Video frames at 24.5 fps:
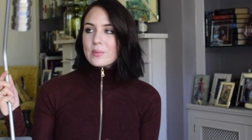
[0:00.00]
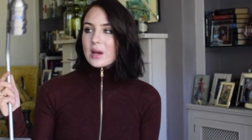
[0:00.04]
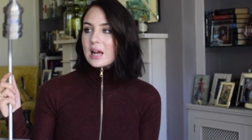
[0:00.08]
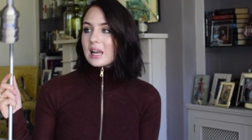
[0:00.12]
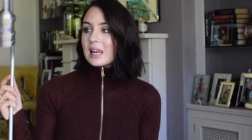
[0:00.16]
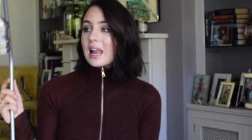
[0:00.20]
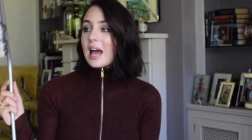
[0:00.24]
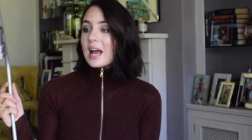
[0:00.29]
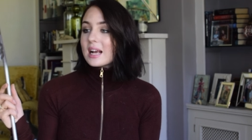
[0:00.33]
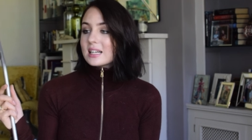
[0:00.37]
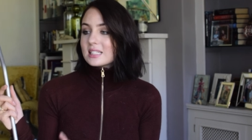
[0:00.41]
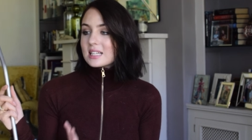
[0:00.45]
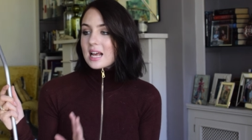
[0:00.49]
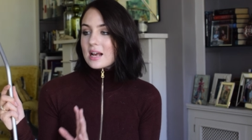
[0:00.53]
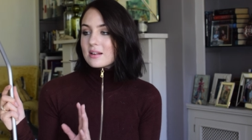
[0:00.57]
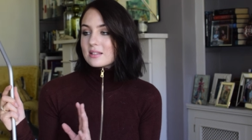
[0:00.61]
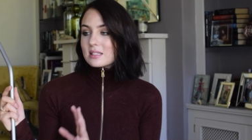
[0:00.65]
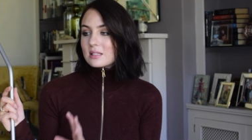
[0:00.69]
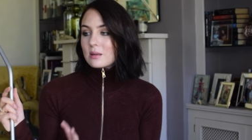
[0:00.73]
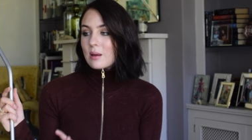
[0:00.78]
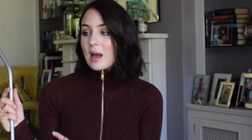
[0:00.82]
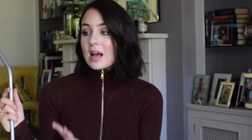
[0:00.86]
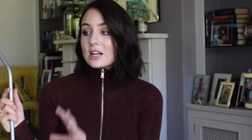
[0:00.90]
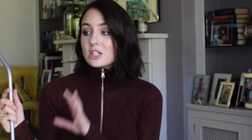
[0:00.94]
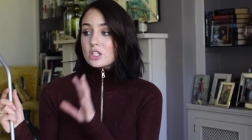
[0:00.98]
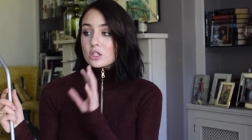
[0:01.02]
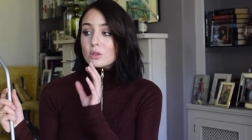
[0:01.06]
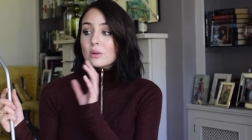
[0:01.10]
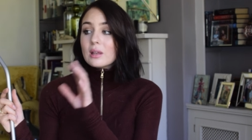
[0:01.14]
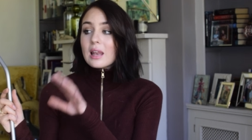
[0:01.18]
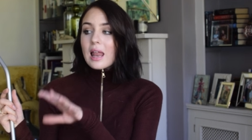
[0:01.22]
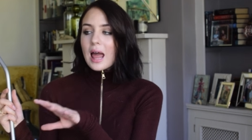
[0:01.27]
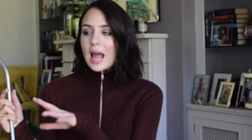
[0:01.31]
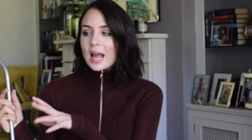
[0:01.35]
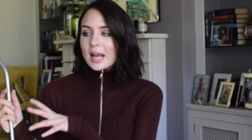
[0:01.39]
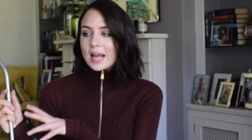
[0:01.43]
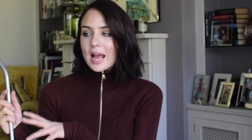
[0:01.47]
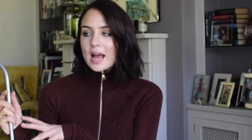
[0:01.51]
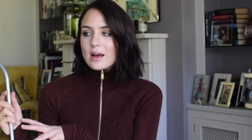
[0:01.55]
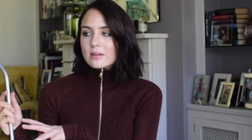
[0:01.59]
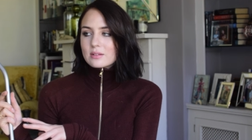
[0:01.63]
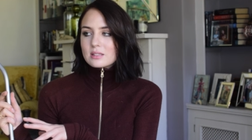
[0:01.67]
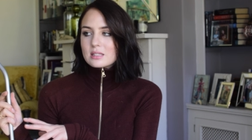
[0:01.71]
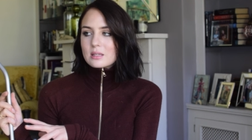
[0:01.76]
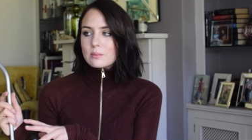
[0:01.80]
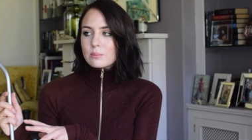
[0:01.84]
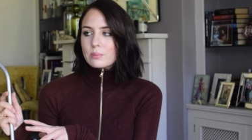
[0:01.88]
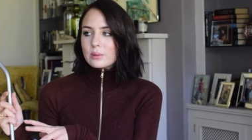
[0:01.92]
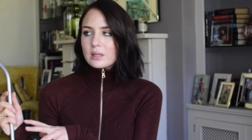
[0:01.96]
I liked how I do like how
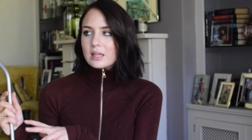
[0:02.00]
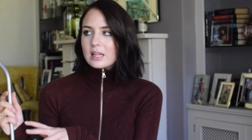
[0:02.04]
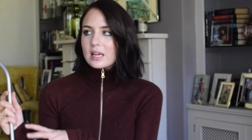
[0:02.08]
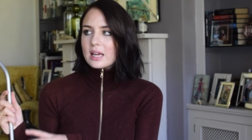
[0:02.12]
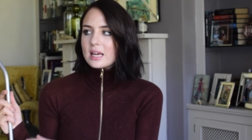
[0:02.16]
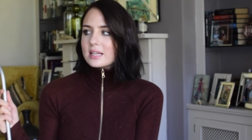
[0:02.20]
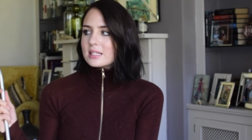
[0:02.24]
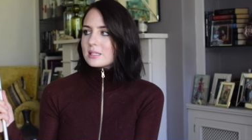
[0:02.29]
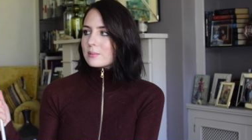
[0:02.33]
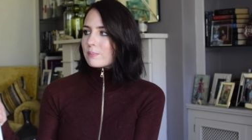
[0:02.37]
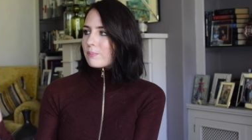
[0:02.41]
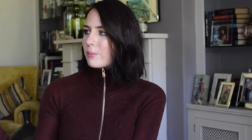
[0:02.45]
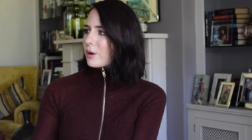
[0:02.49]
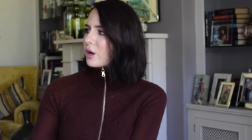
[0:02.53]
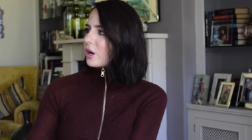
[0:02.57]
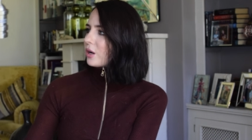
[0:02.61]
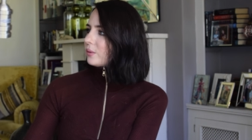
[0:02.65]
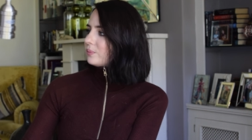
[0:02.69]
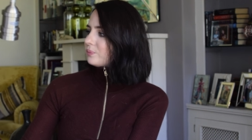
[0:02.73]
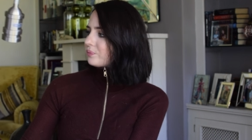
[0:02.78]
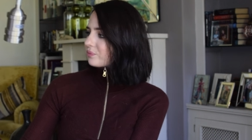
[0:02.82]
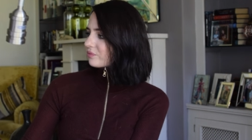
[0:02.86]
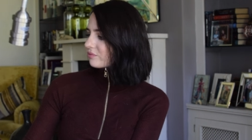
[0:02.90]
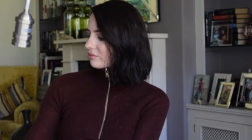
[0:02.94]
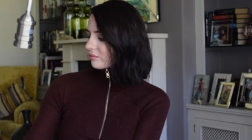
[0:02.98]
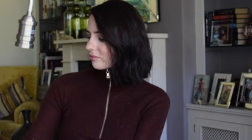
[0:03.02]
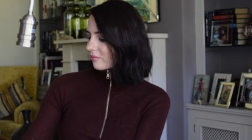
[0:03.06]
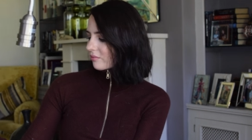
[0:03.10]
simple it is, but